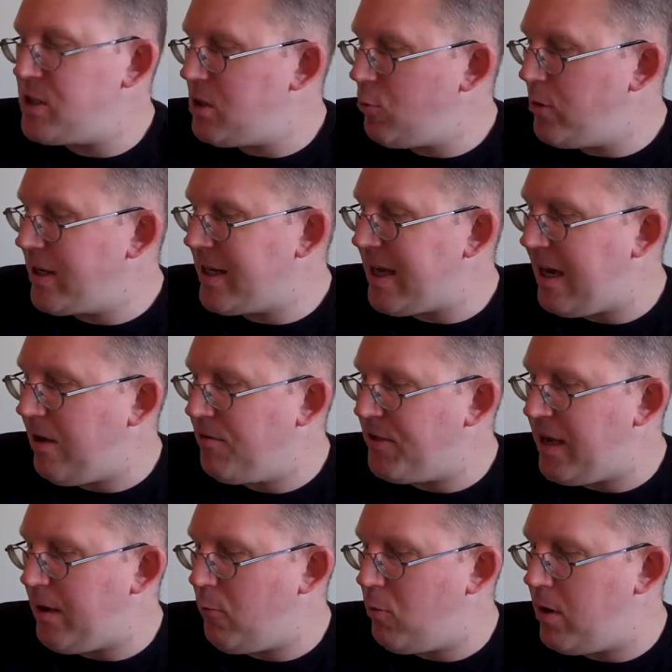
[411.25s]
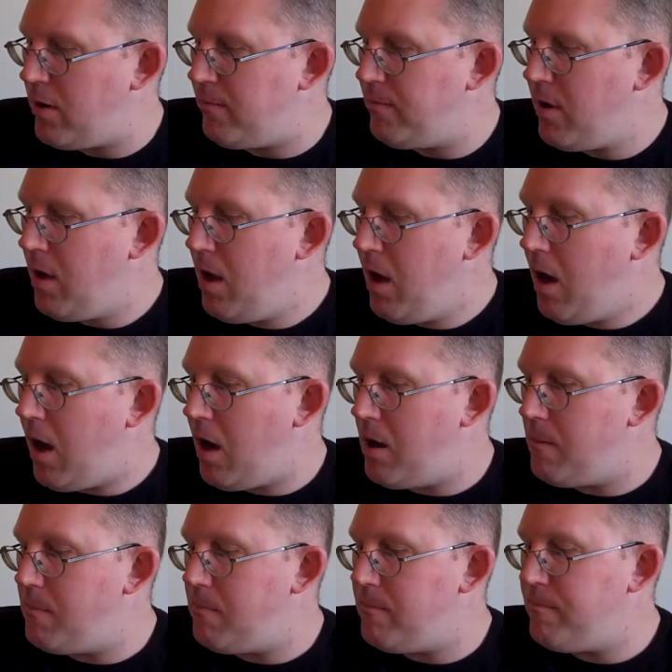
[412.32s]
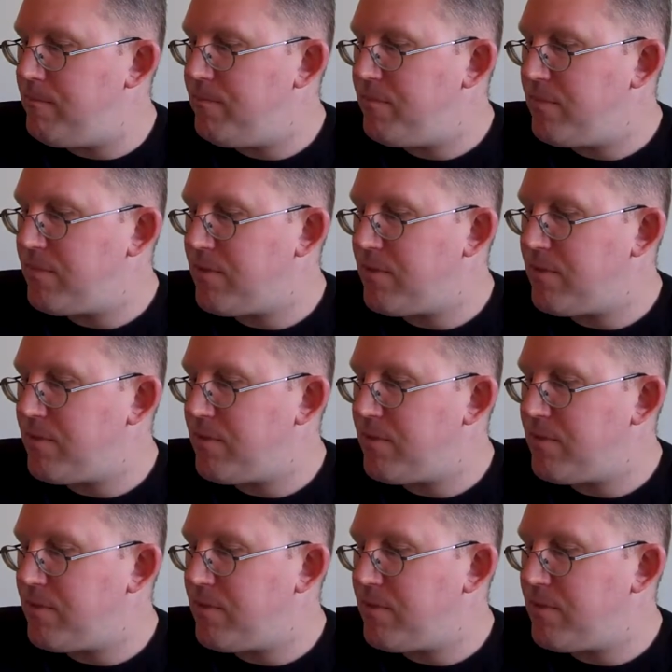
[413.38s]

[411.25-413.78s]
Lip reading: so I wouldn't count that one.